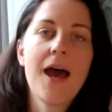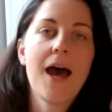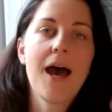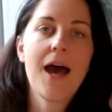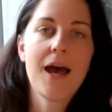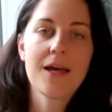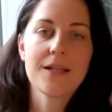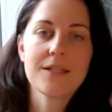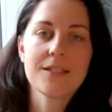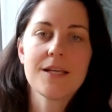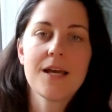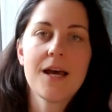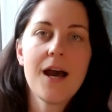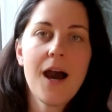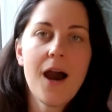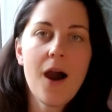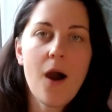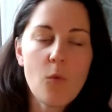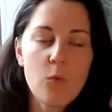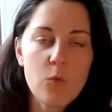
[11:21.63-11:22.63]
and
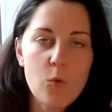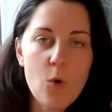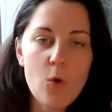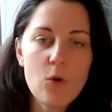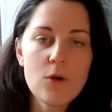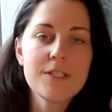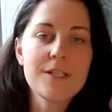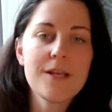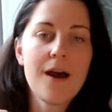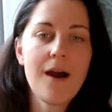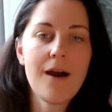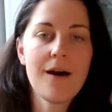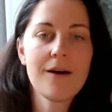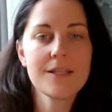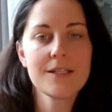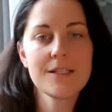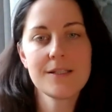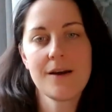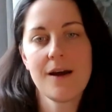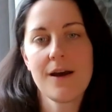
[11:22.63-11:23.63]
what are
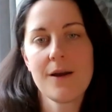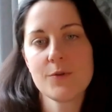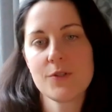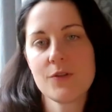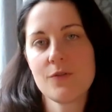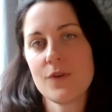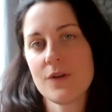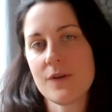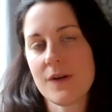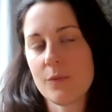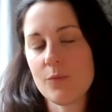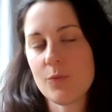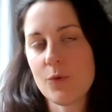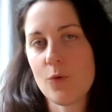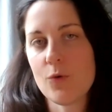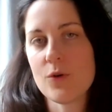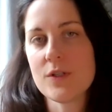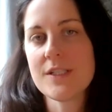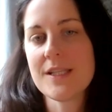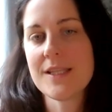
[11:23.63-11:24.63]
the types of the
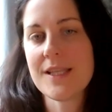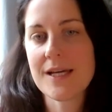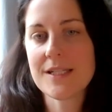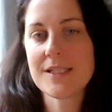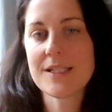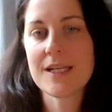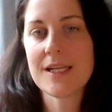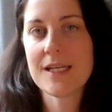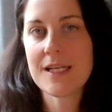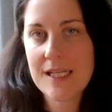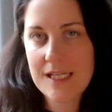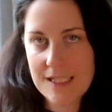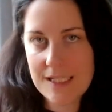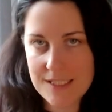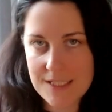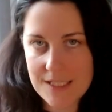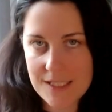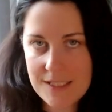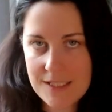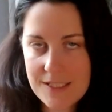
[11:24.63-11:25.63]
report that are
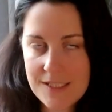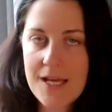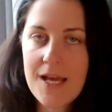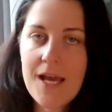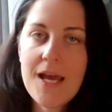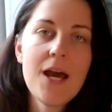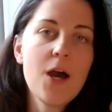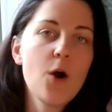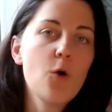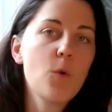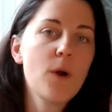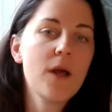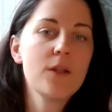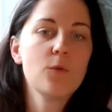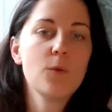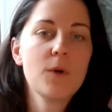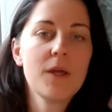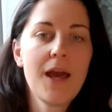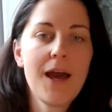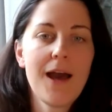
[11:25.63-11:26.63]
needed
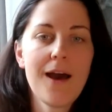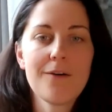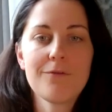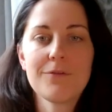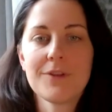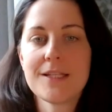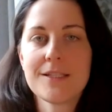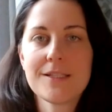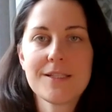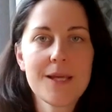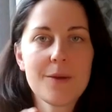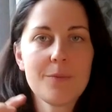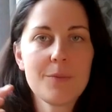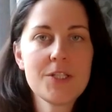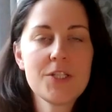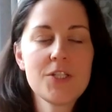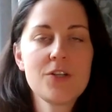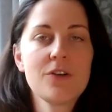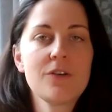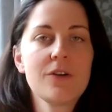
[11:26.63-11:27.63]
when we have, let's say,
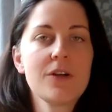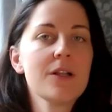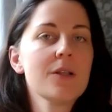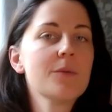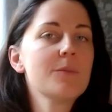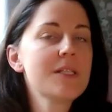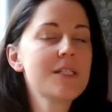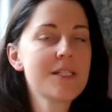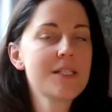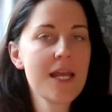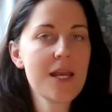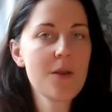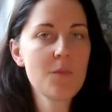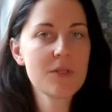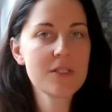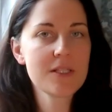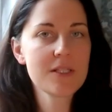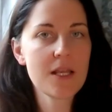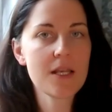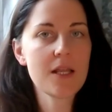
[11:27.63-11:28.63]
material
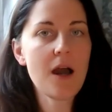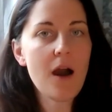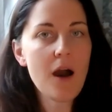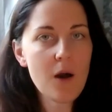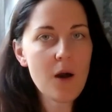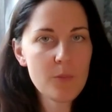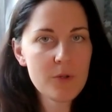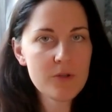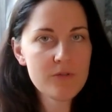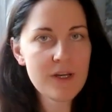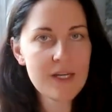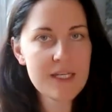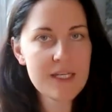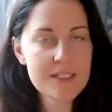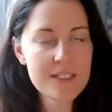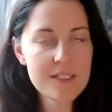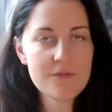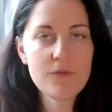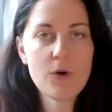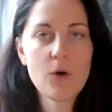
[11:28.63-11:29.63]
misstatements that are
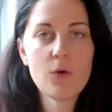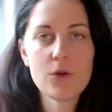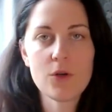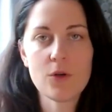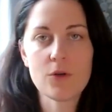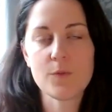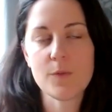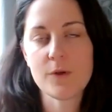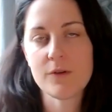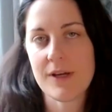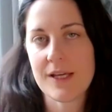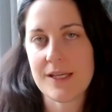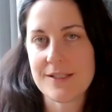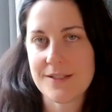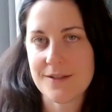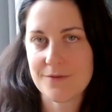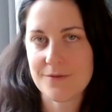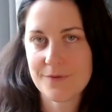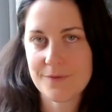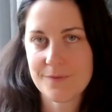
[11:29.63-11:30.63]
pervasive or not
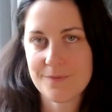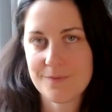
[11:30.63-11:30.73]
pervasive.